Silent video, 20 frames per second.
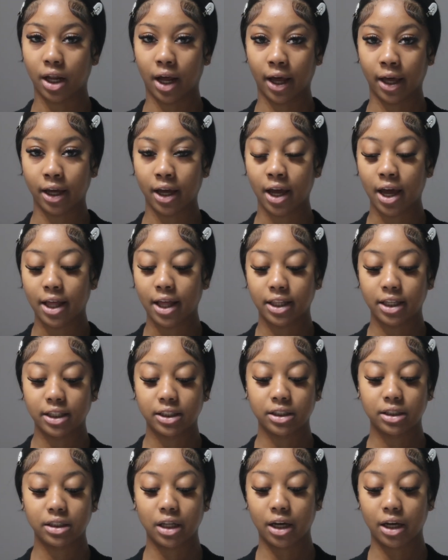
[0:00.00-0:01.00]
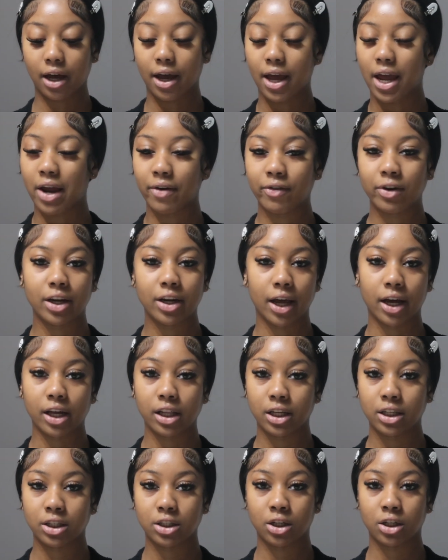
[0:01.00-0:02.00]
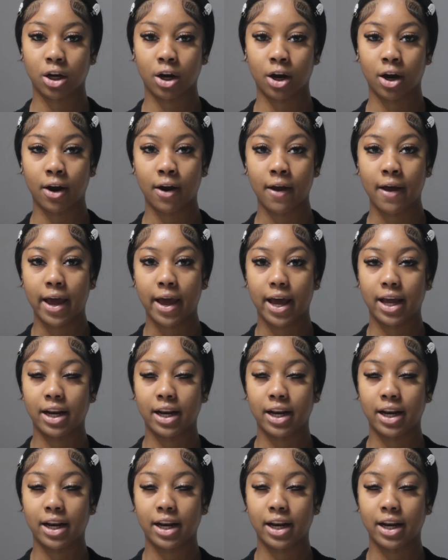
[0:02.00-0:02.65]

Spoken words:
Like, this is like an everyday cleanser.